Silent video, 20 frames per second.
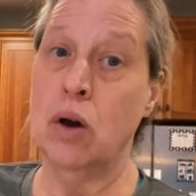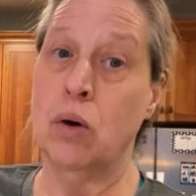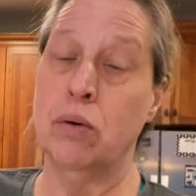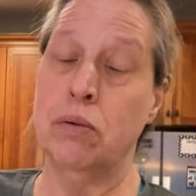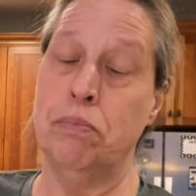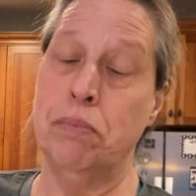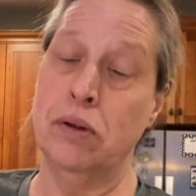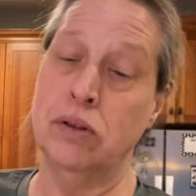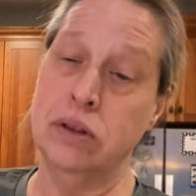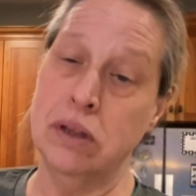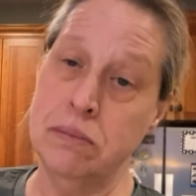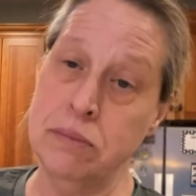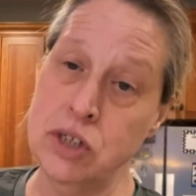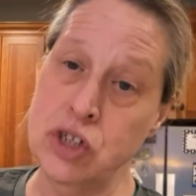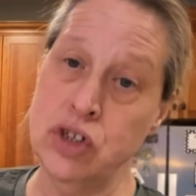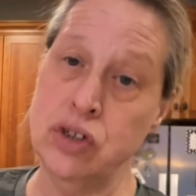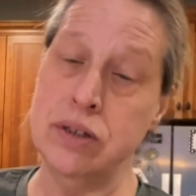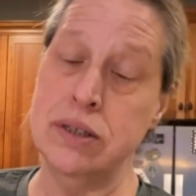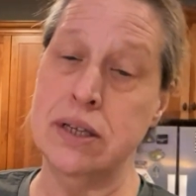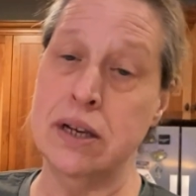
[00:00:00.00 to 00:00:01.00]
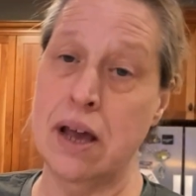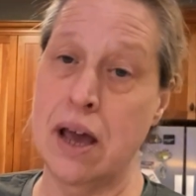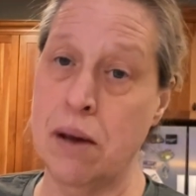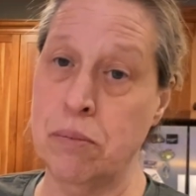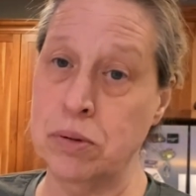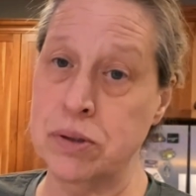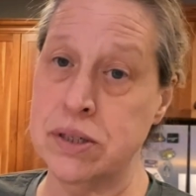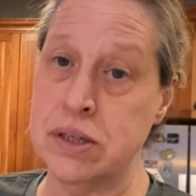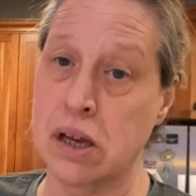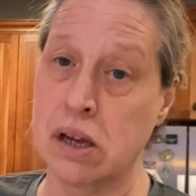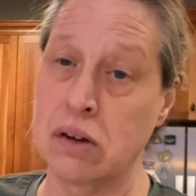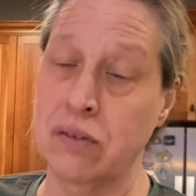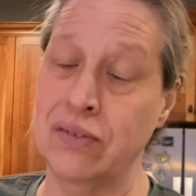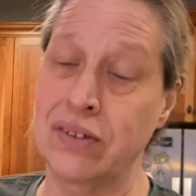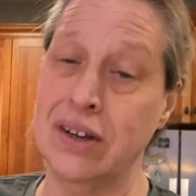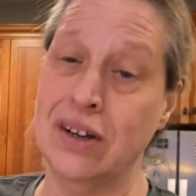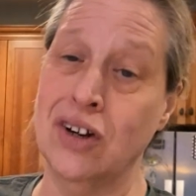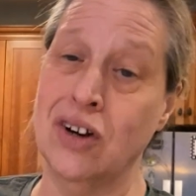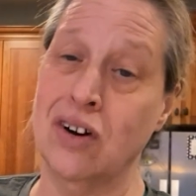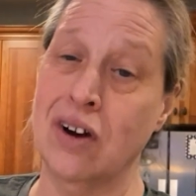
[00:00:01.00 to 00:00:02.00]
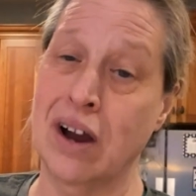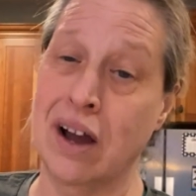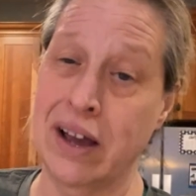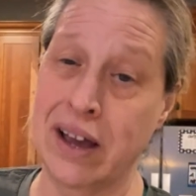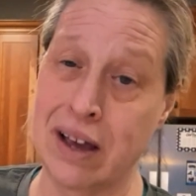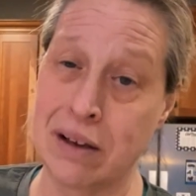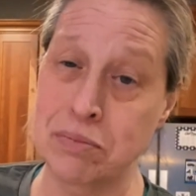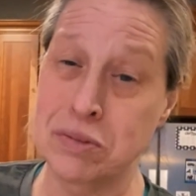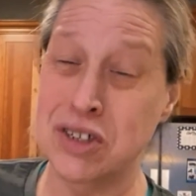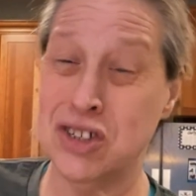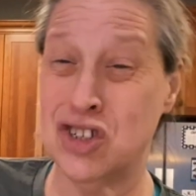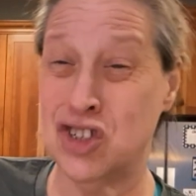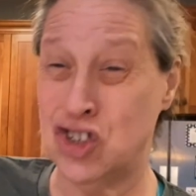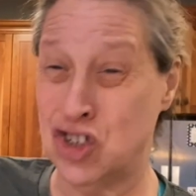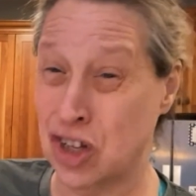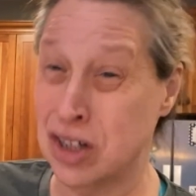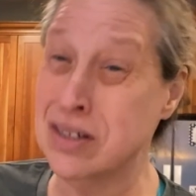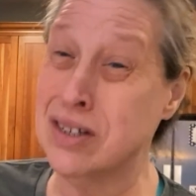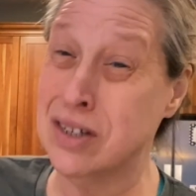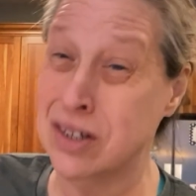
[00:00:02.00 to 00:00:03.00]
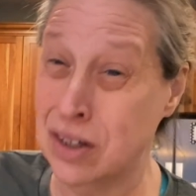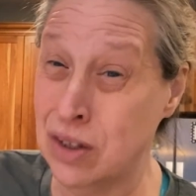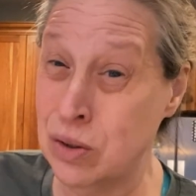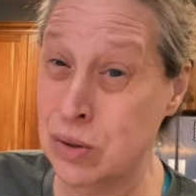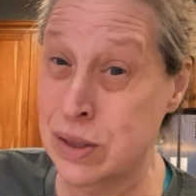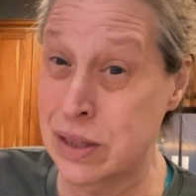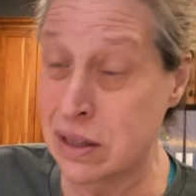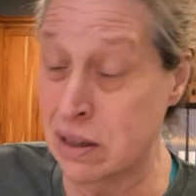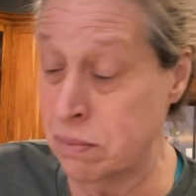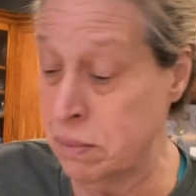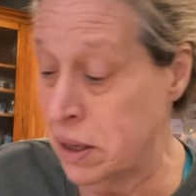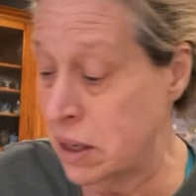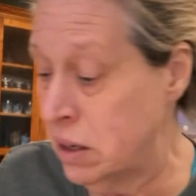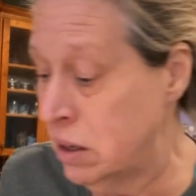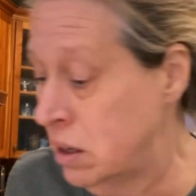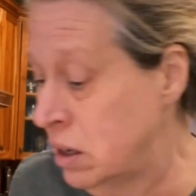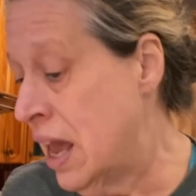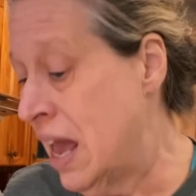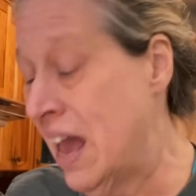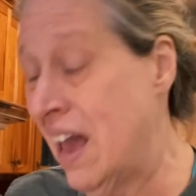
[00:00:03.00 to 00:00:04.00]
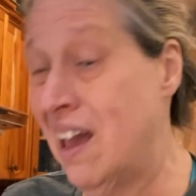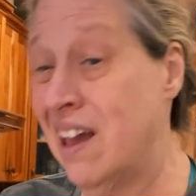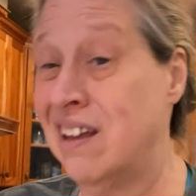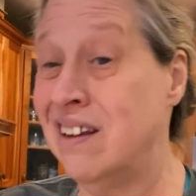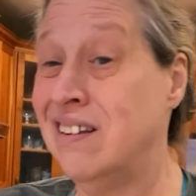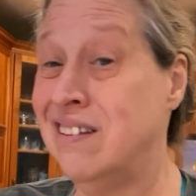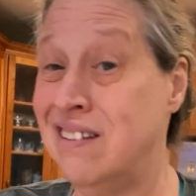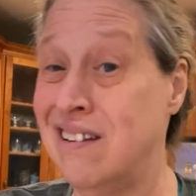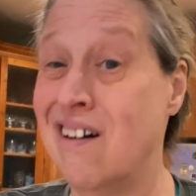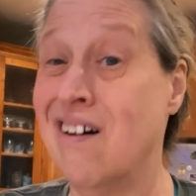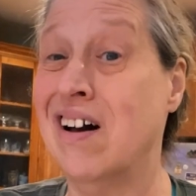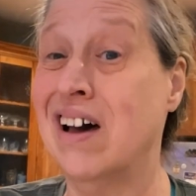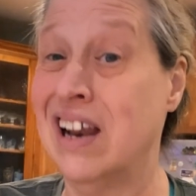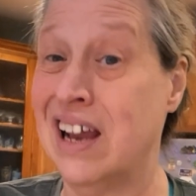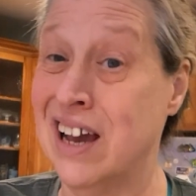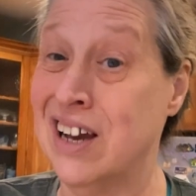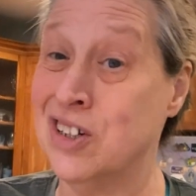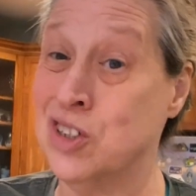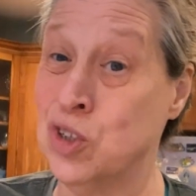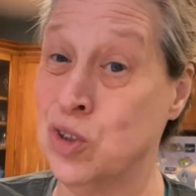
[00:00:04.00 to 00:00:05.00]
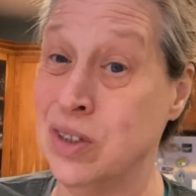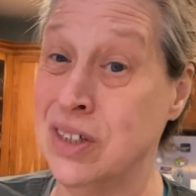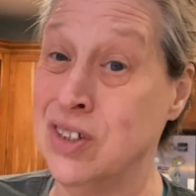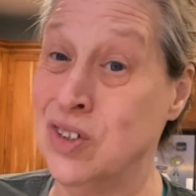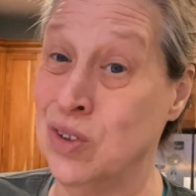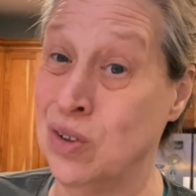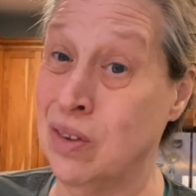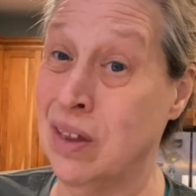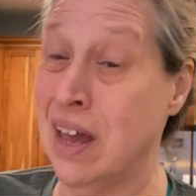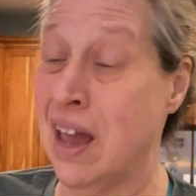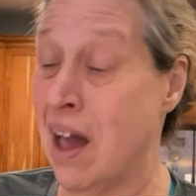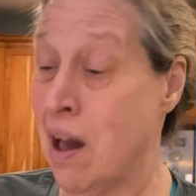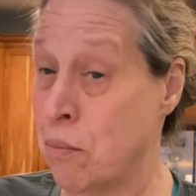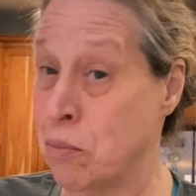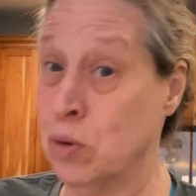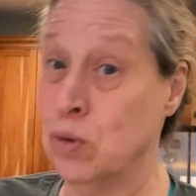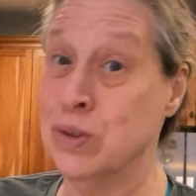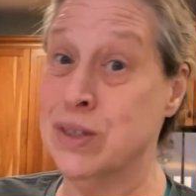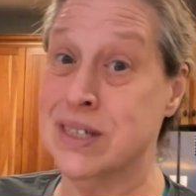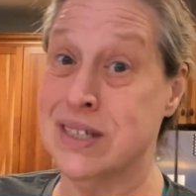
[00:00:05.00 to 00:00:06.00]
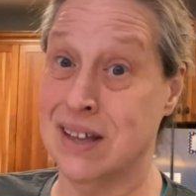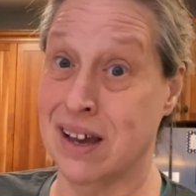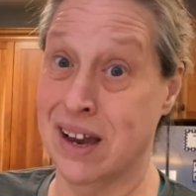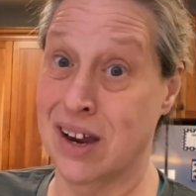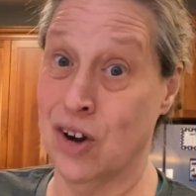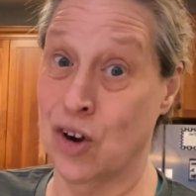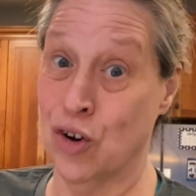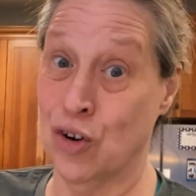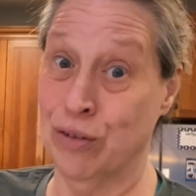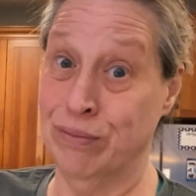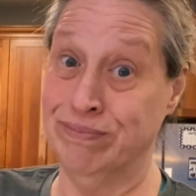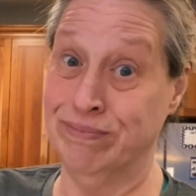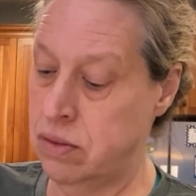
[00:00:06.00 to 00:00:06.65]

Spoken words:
With both lemon juice and apple cider vinegar, I opted just to use lemon and not actually do the apple cider.